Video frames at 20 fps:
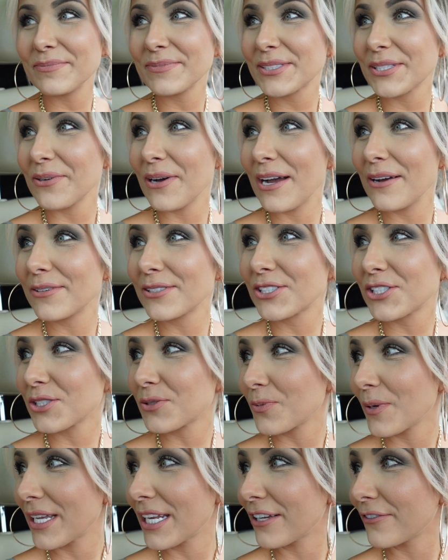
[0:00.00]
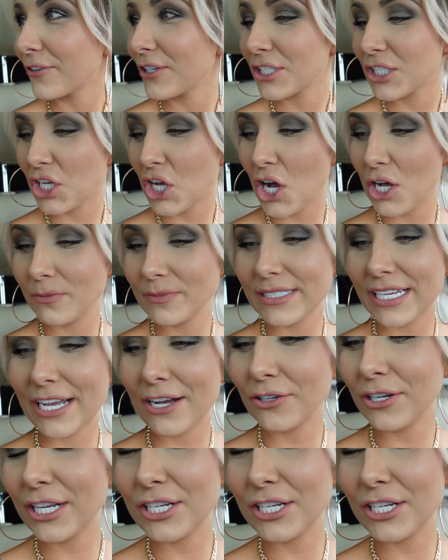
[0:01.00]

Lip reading: So I was just waiting for it to calm down.